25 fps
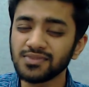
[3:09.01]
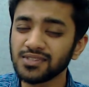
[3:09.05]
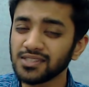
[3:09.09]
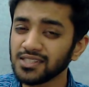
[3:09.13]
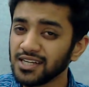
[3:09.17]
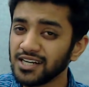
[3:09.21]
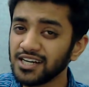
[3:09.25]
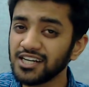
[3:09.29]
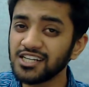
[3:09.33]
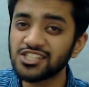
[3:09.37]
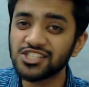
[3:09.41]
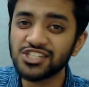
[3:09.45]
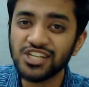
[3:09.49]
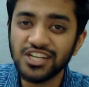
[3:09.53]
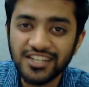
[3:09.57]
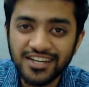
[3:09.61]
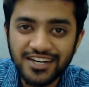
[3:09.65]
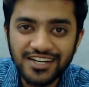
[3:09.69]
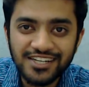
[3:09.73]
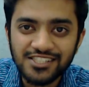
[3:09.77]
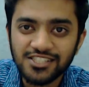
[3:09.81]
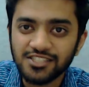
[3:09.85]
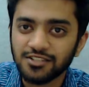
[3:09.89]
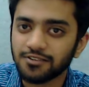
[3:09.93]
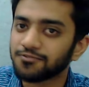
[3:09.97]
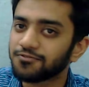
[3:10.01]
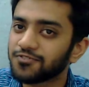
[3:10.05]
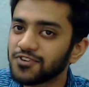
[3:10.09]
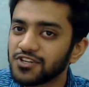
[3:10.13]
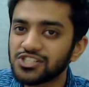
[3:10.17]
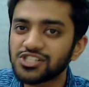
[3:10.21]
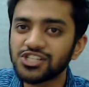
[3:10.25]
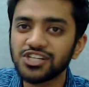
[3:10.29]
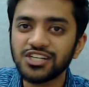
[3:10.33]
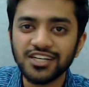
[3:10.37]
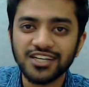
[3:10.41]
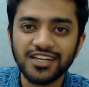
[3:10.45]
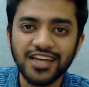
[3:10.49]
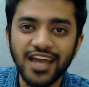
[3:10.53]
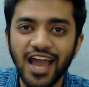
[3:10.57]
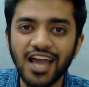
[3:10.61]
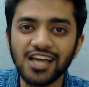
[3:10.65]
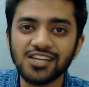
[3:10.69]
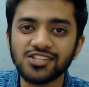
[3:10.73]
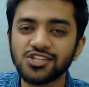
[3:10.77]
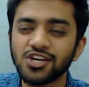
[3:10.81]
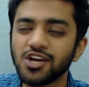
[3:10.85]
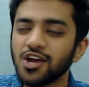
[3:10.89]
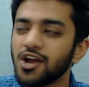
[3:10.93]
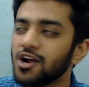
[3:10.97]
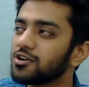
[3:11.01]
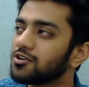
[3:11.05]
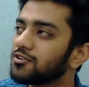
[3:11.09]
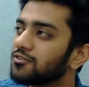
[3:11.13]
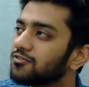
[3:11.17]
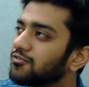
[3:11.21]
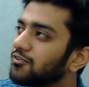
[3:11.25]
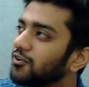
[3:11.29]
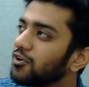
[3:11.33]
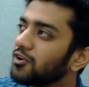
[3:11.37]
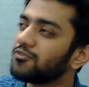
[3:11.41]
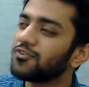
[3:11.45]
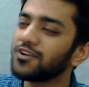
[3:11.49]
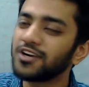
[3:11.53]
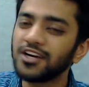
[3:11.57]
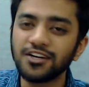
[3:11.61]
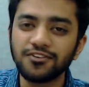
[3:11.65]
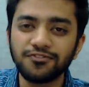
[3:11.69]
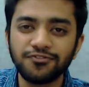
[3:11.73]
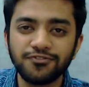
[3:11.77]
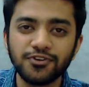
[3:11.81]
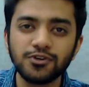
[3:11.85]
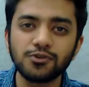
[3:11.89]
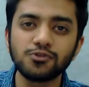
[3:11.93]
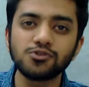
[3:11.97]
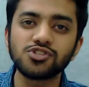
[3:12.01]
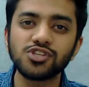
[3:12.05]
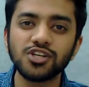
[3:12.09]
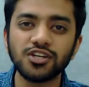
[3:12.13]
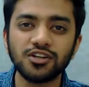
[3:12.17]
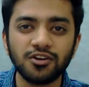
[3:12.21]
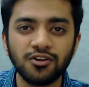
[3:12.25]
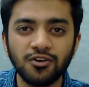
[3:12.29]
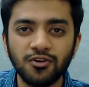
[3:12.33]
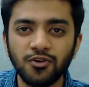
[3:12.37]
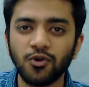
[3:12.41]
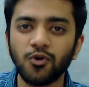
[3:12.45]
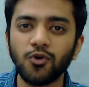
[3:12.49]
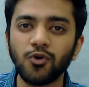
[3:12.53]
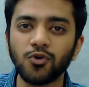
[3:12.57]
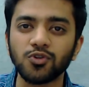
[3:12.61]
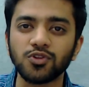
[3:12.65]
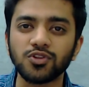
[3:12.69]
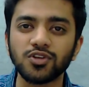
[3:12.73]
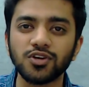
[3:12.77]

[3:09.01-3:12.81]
It generates sufficient cash to fulfill its future growth,